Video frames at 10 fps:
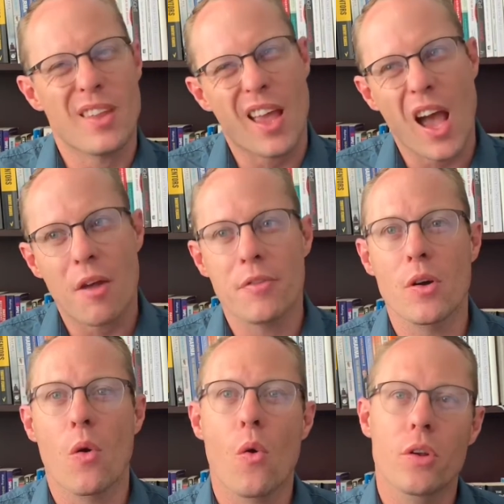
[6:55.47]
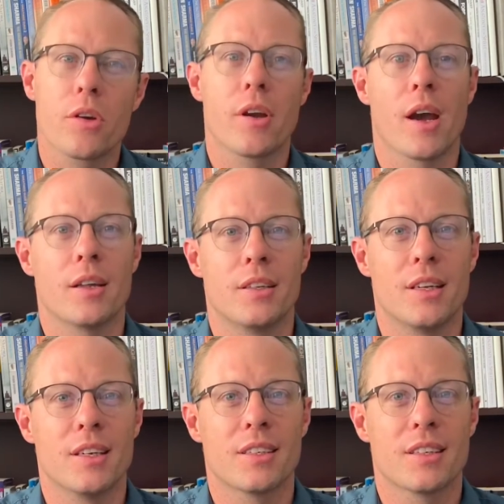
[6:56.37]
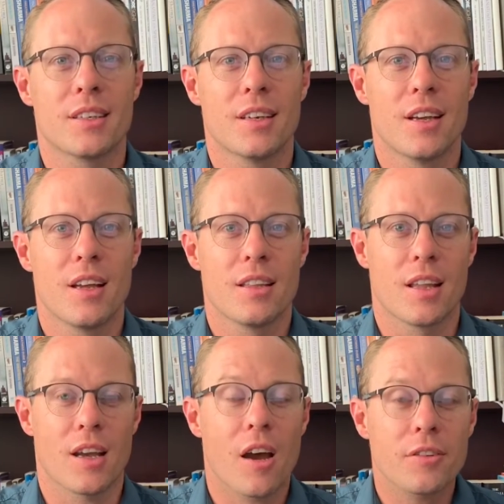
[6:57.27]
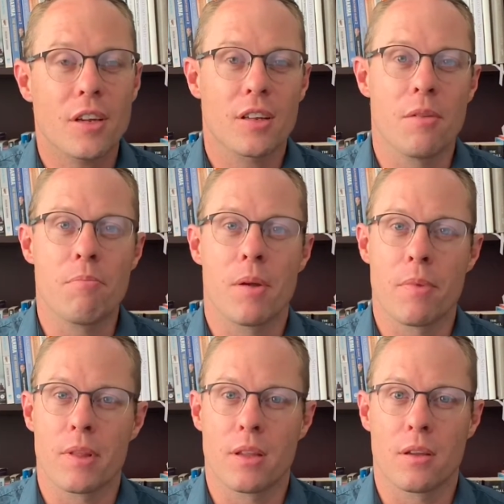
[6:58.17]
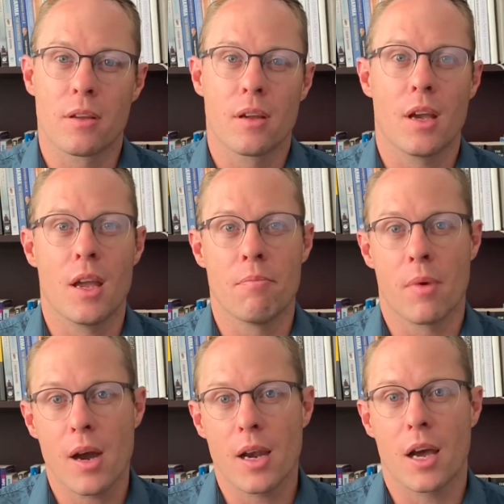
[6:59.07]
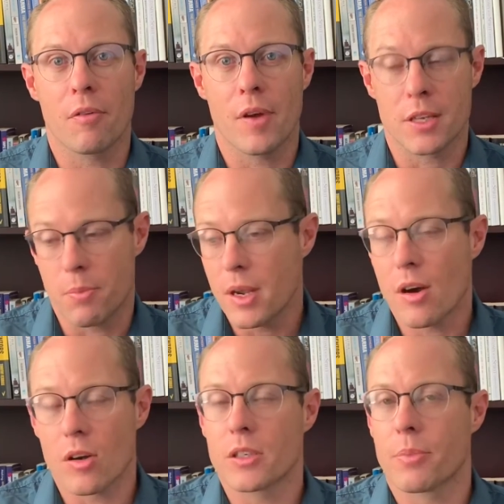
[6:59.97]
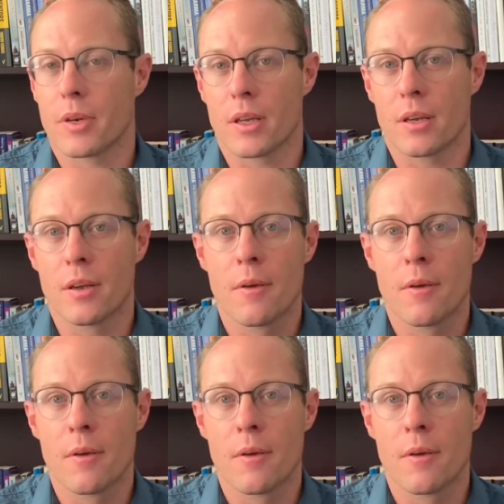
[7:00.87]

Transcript: out of the ordinary ideas that I started implementing in my life as being an entrepreneur,